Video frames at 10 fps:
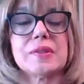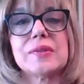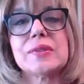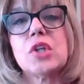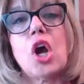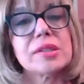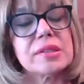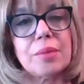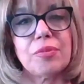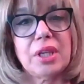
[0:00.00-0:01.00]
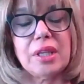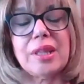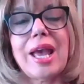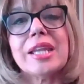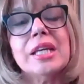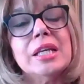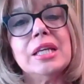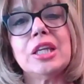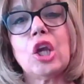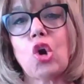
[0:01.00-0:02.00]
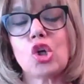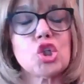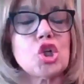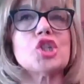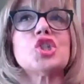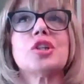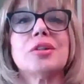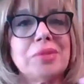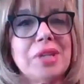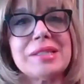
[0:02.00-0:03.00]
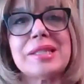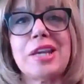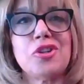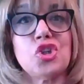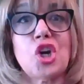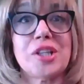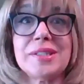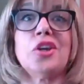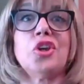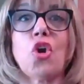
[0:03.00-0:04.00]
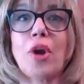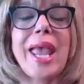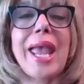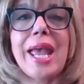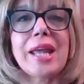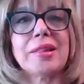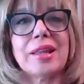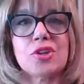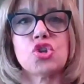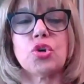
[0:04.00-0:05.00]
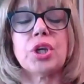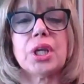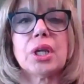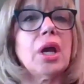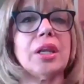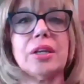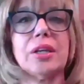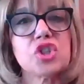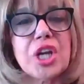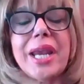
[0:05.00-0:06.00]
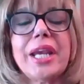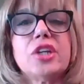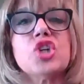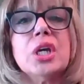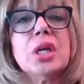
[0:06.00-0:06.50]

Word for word: This is not something that you know just let's say, just in your head that you can kind of change.